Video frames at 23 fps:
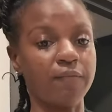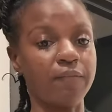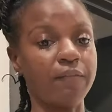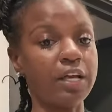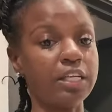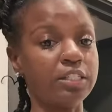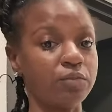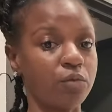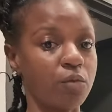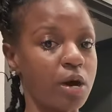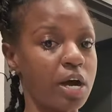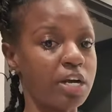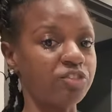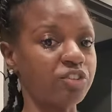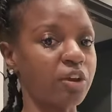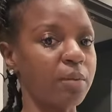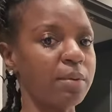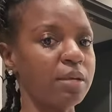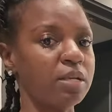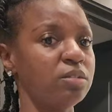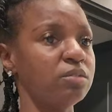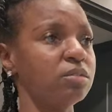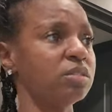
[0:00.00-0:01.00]
Face wash.
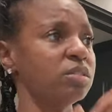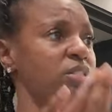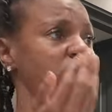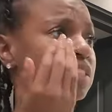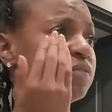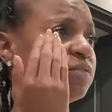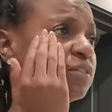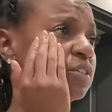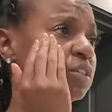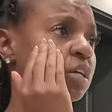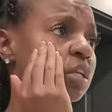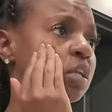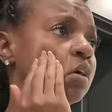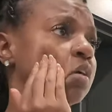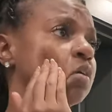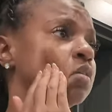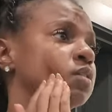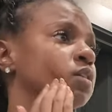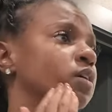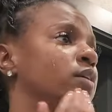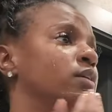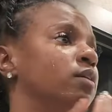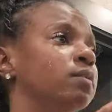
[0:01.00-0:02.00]
I've been using this for a
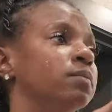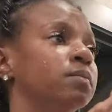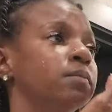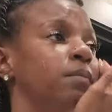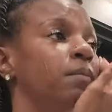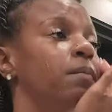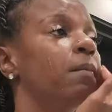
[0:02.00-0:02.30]
long time.